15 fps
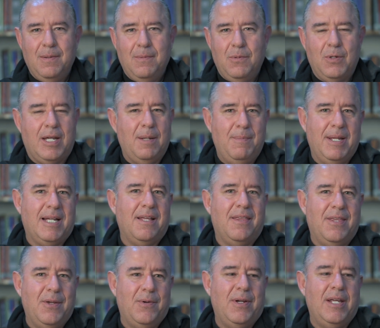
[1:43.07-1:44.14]
You can make a
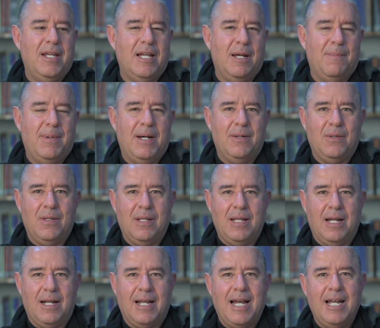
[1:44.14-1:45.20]
theory about
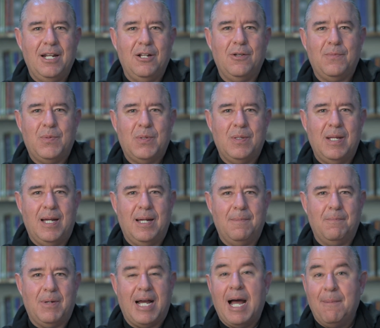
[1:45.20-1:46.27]
a kind of
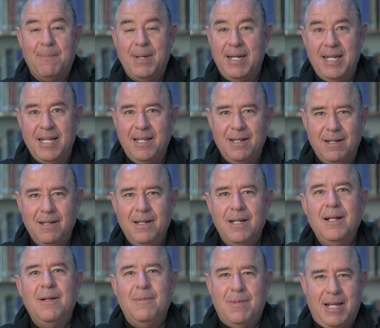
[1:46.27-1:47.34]
happening,
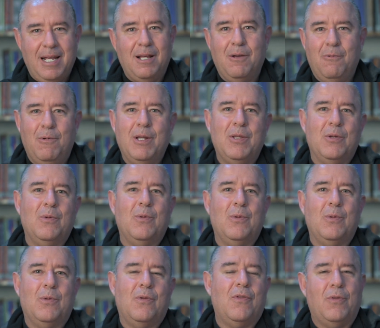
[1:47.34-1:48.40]
like when
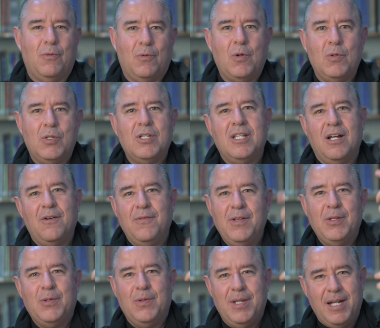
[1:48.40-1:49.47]
you throw stuff
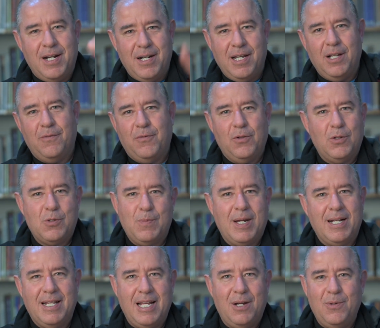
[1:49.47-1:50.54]
into the air, it falls
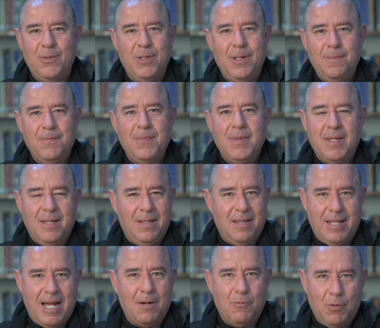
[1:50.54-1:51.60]
back down.
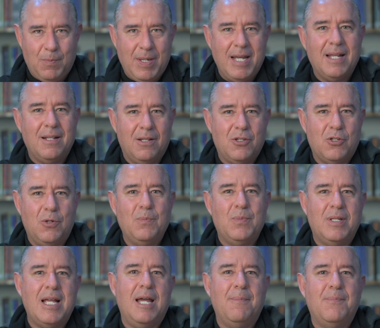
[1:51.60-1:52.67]
That would be some
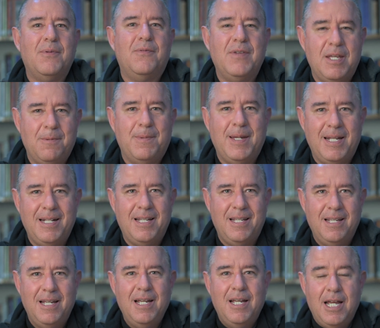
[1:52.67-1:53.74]
type of
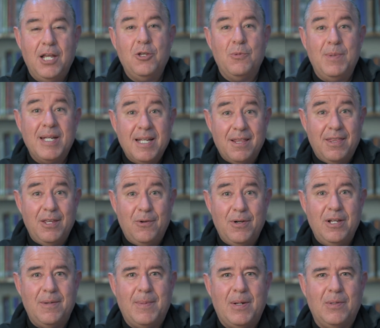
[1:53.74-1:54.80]
event. And you make a
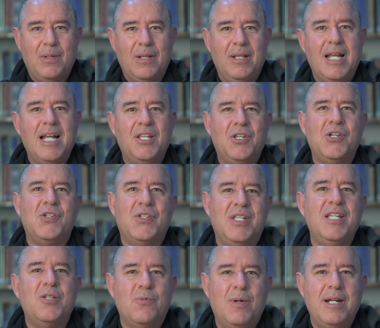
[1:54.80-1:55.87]
theory about not just
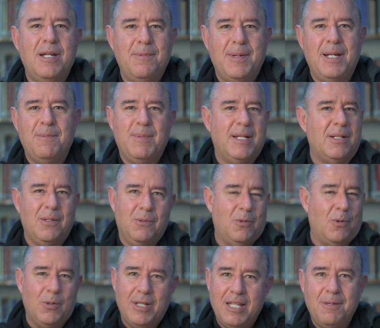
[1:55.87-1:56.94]
this one event, but
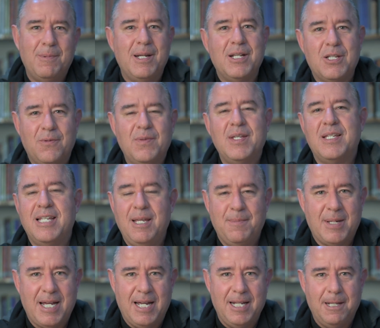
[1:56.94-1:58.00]
all the events of the same
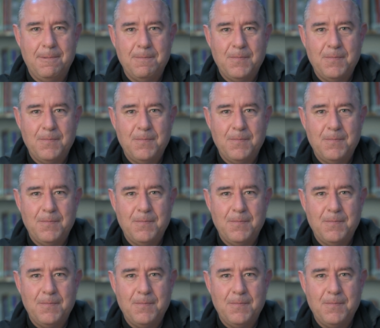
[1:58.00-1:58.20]
kind.